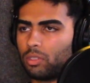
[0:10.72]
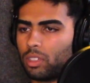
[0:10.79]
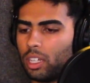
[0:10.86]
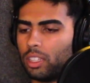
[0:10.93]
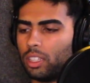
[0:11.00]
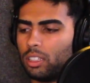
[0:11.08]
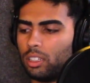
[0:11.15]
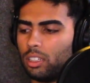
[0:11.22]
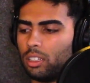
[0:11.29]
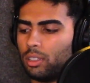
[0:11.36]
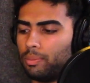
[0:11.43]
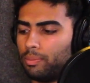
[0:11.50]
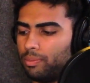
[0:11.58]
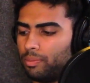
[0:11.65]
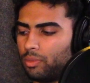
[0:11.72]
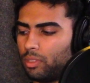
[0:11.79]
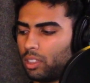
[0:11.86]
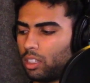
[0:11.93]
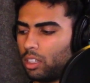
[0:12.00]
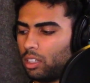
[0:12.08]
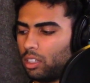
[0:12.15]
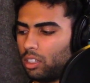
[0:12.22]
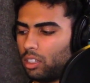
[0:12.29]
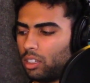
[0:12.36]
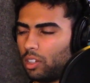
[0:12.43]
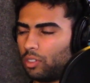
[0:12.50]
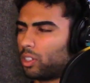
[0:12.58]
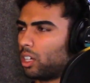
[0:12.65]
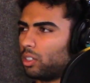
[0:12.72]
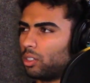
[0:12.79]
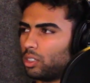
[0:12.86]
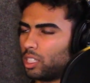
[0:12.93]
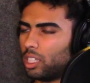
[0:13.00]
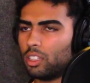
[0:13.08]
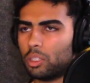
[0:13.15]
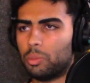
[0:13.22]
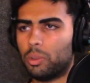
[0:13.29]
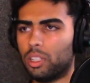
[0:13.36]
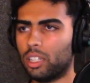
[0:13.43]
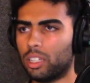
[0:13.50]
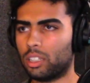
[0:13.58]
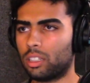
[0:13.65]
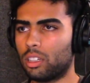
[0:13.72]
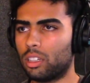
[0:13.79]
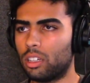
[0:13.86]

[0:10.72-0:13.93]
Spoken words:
I think I forgot who said this, but like